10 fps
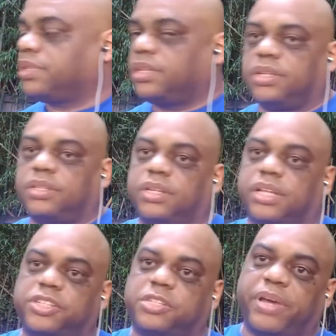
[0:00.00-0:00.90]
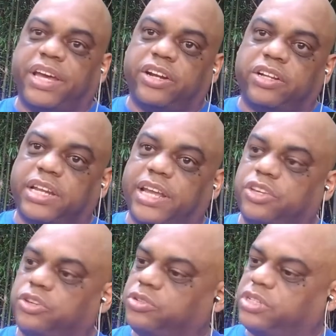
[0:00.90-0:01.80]
another spanner that I
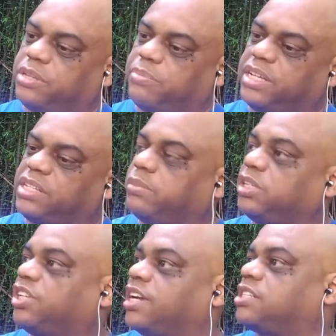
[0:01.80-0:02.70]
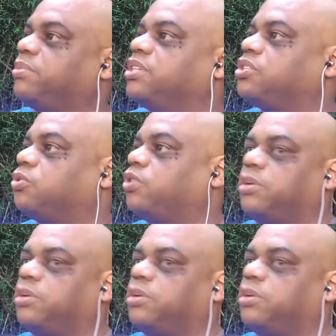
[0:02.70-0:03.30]
use to make some adjustments on the